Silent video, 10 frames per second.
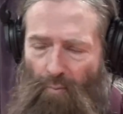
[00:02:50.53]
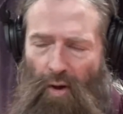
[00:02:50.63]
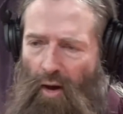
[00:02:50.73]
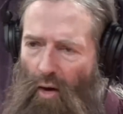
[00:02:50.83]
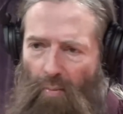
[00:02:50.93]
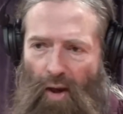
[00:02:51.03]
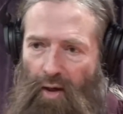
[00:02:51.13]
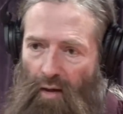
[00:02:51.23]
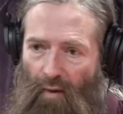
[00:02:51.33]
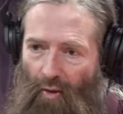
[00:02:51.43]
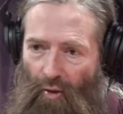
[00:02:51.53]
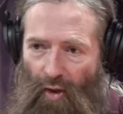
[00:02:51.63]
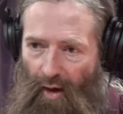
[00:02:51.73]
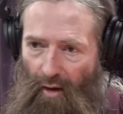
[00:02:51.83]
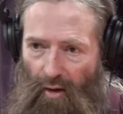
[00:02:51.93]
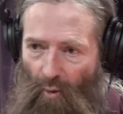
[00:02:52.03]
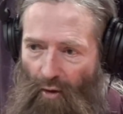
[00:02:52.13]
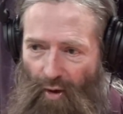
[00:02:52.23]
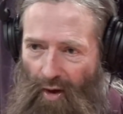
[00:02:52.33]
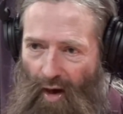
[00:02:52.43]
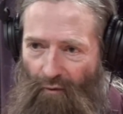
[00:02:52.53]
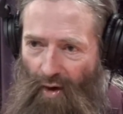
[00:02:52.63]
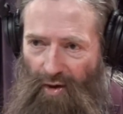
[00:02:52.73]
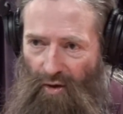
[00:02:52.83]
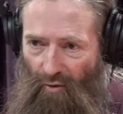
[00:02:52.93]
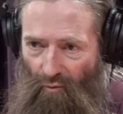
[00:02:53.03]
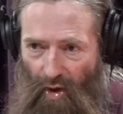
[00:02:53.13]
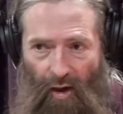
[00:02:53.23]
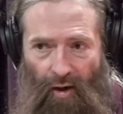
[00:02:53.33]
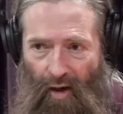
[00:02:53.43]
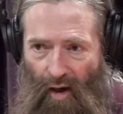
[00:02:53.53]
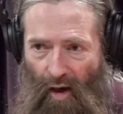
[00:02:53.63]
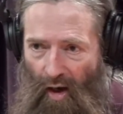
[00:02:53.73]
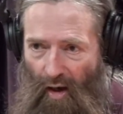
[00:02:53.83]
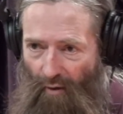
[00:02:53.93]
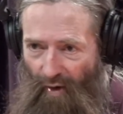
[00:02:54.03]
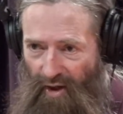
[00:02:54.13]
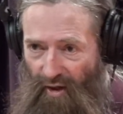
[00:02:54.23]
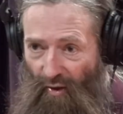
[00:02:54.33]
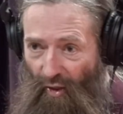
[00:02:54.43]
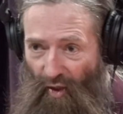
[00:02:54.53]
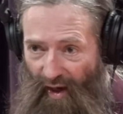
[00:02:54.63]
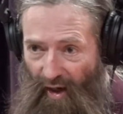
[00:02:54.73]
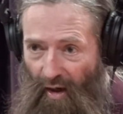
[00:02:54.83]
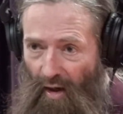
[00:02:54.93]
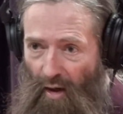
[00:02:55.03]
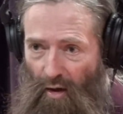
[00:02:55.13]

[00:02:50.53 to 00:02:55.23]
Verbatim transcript: but so are plenty of other things, whether it's how fast you can run, how, how, how fast you can think,